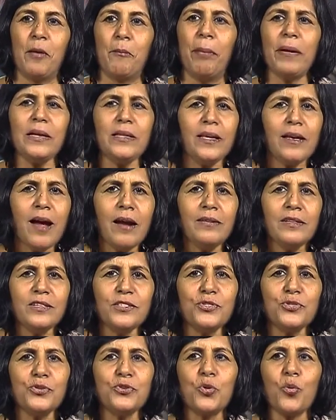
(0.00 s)
But they
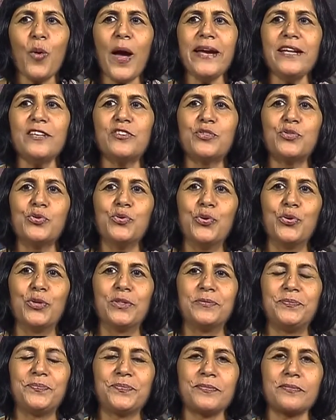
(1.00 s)
understood quite soon